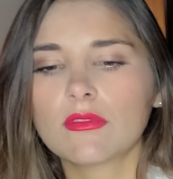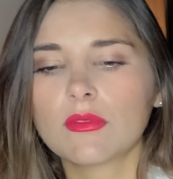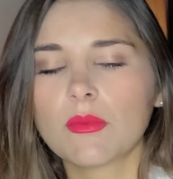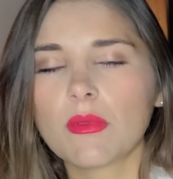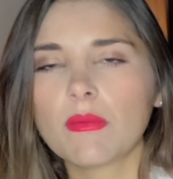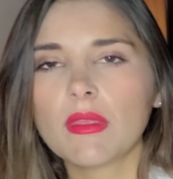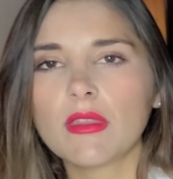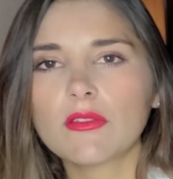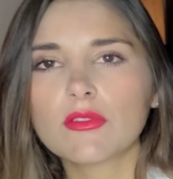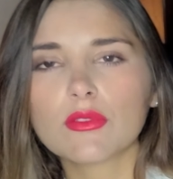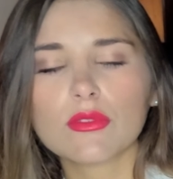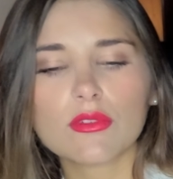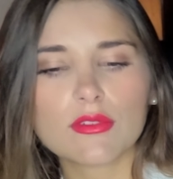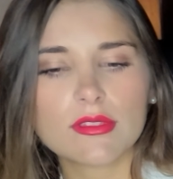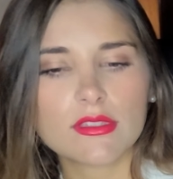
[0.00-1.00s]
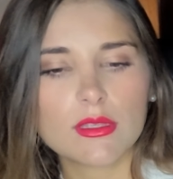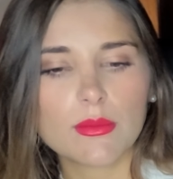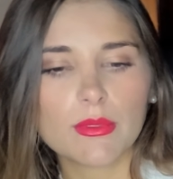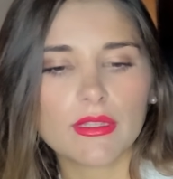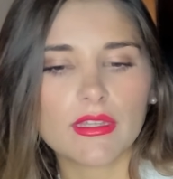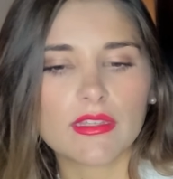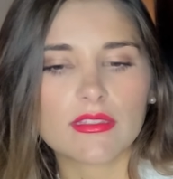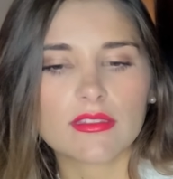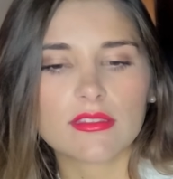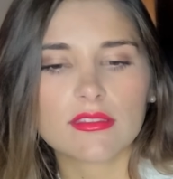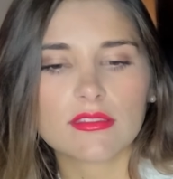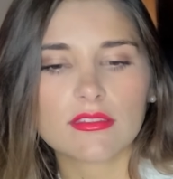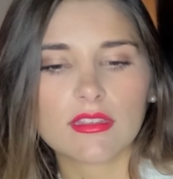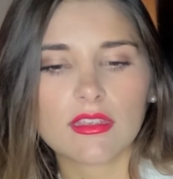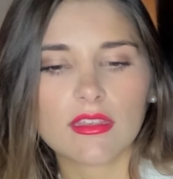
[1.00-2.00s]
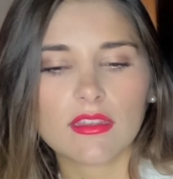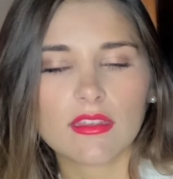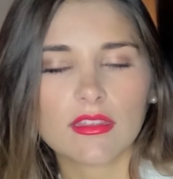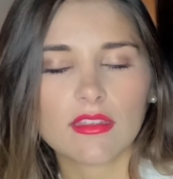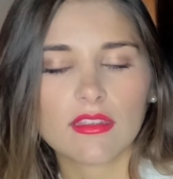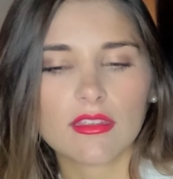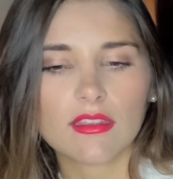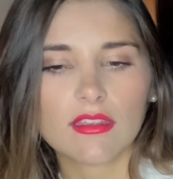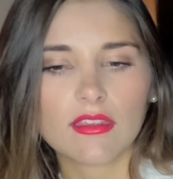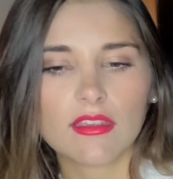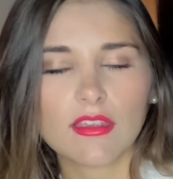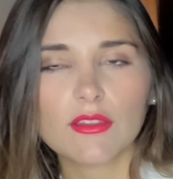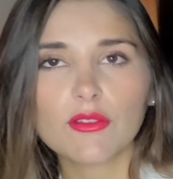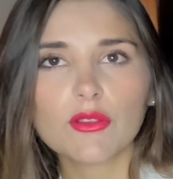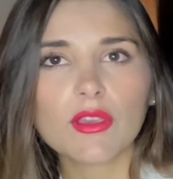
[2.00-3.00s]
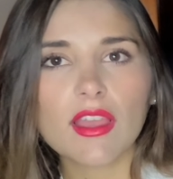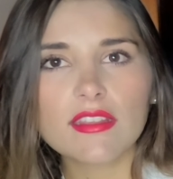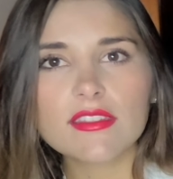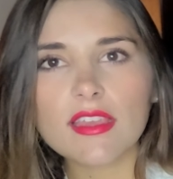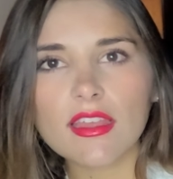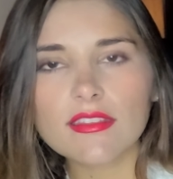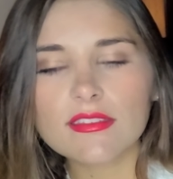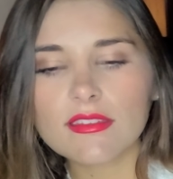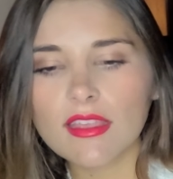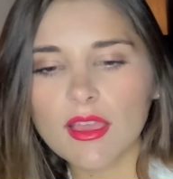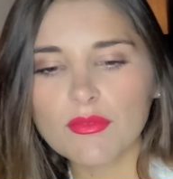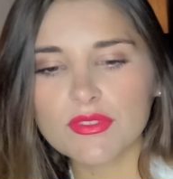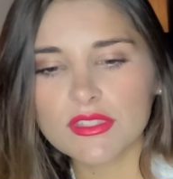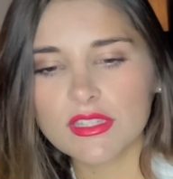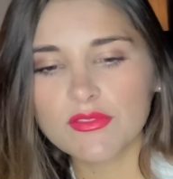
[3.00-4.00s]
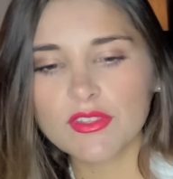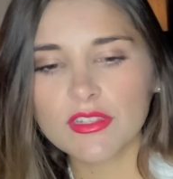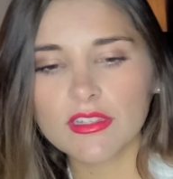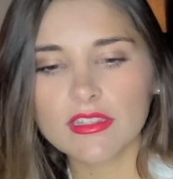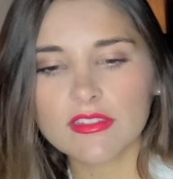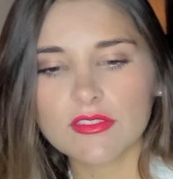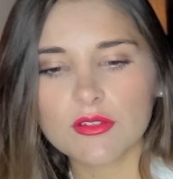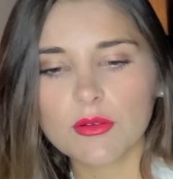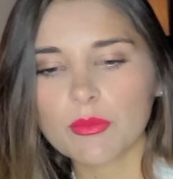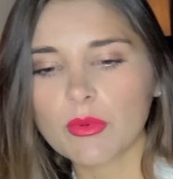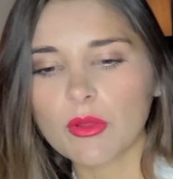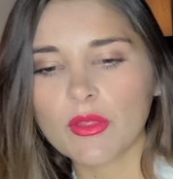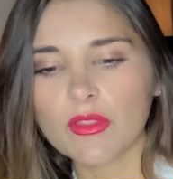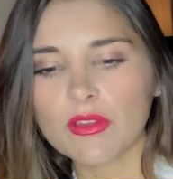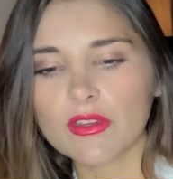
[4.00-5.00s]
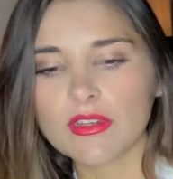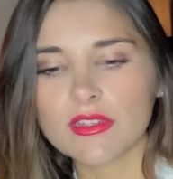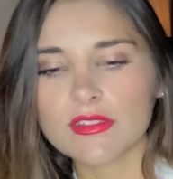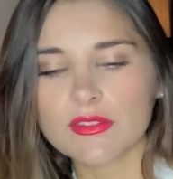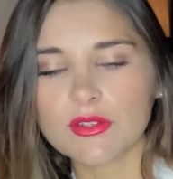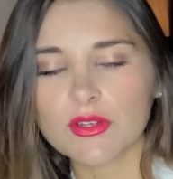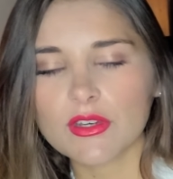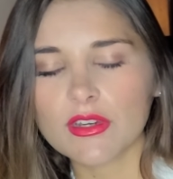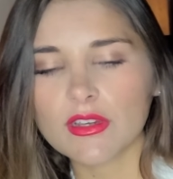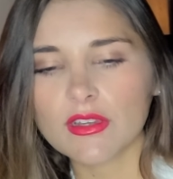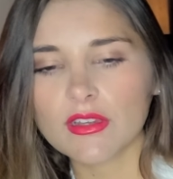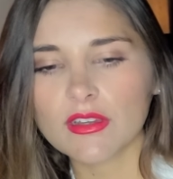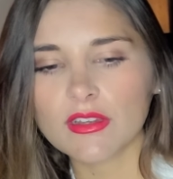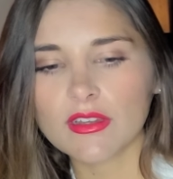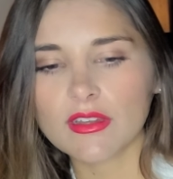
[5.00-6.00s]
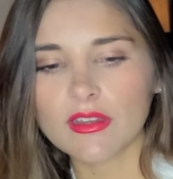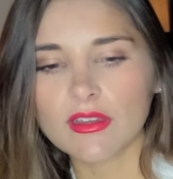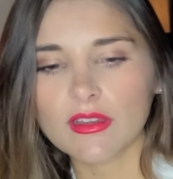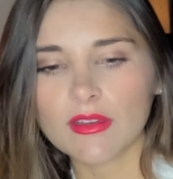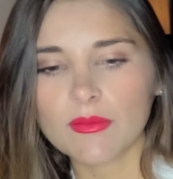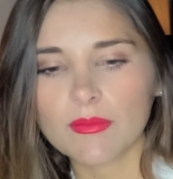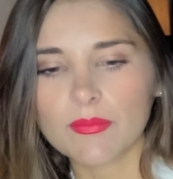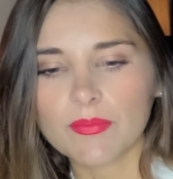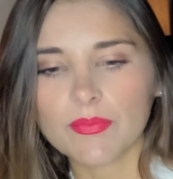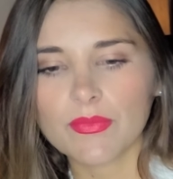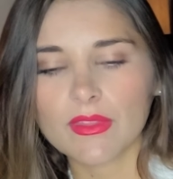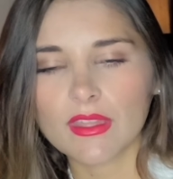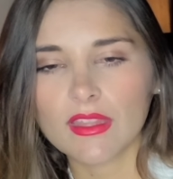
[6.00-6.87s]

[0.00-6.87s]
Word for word: to be mean to your siblings. Do you guys have, have siblings or brothers or um,